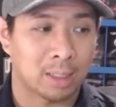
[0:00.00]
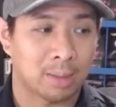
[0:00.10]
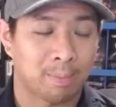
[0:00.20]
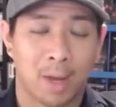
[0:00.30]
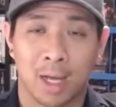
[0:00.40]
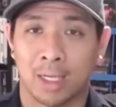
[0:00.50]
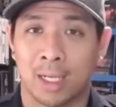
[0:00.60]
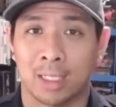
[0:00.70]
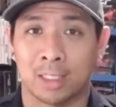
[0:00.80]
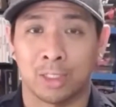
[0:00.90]
Mach
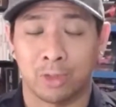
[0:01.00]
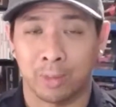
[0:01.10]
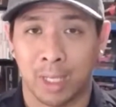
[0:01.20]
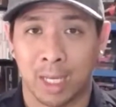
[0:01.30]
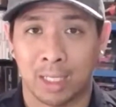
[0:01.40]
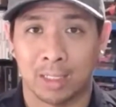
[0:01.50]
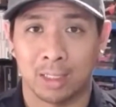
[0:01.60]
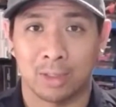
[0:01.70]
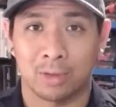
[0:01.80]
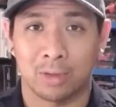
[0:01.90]
X on Dreamcast.
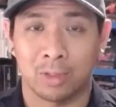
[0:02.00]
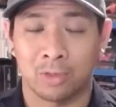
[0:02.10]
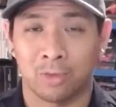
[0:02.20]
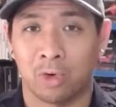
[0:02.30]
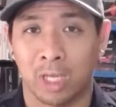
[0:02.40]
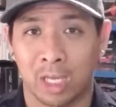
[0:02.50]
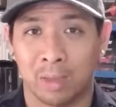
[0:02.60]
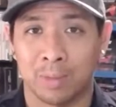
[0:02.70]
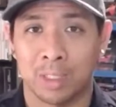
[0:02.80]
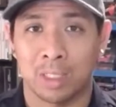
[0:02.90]
So those four
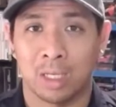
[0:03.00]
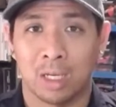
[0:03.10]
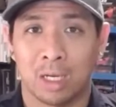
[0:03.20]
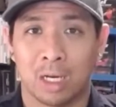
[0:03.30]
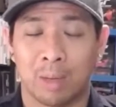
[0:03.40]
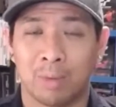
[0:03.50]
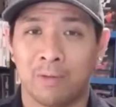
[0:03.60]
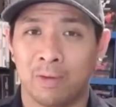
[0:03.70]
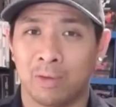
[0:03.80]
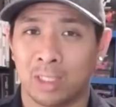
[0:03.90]
games. I
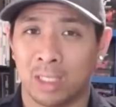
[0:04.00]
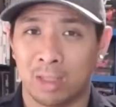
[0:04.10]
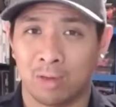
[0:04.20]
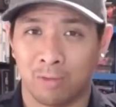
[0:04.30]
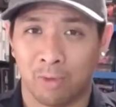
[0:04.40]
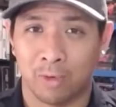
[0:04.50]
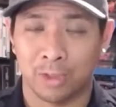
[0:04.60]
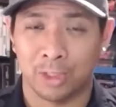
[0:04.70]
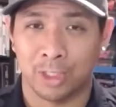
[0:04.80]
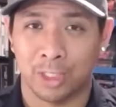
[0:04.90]
believe he wants Lethal
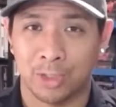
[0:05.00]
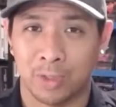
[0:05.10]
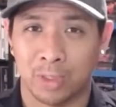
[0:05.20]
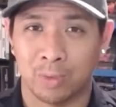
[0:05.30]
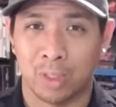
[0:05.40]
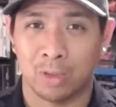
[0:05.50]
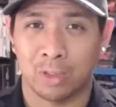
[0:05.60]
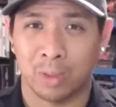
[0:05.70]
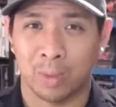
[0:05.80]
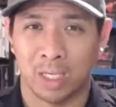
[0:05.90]
Enforcers 2 as well,
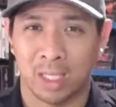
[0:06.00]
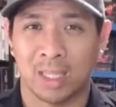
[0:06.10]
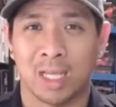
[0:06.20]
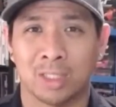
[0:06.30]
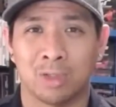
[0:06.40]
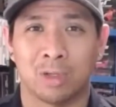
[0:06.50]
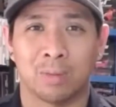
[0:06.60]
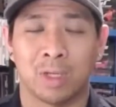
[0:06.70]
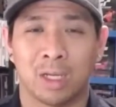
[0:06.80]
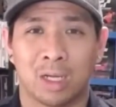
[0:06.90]
so I'm going to get that to
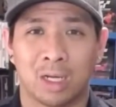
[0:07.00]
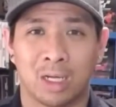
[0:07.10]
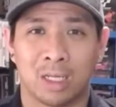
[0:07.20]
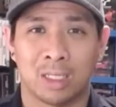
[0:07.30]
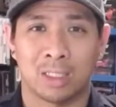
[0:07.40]
him in